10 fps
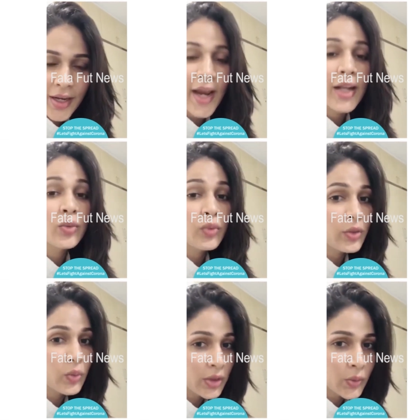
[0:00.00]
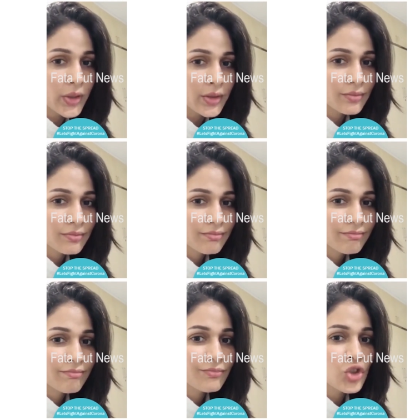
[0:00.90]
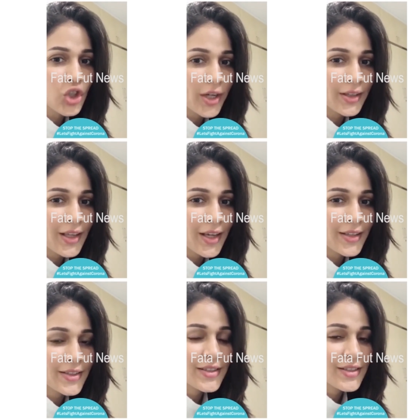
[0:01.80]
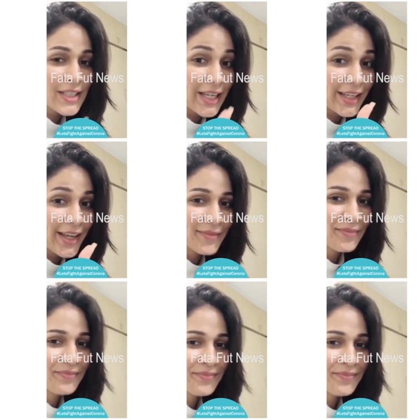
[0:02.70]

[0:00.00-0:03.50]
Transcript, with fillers: and we will win jai hind guys take care